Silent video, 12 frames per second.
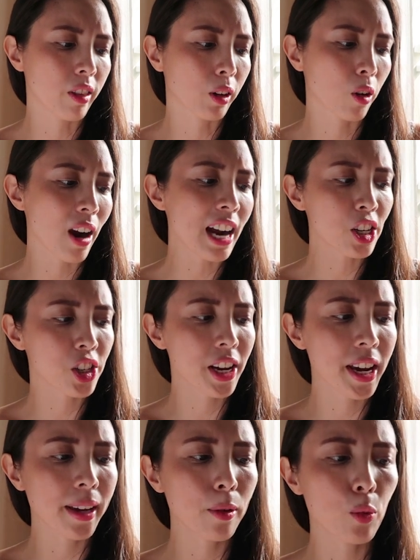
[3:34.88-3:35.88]
the
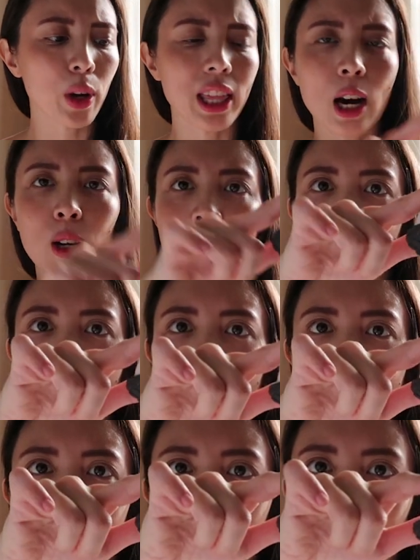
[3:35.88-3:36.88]
crashing without
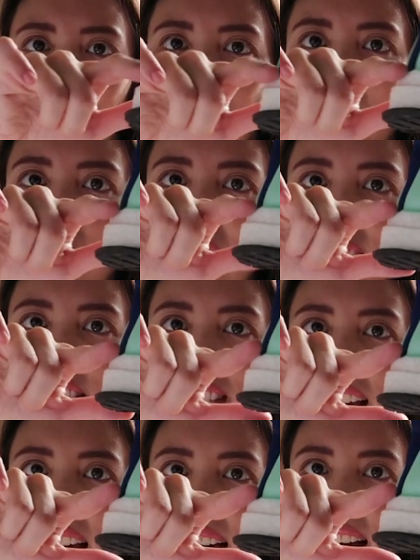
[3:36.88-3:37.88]
having
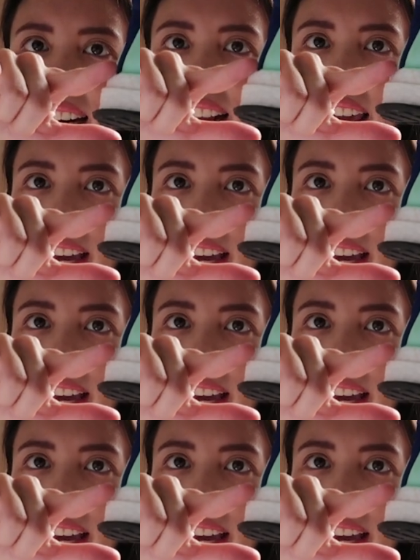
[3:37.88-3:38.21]
to add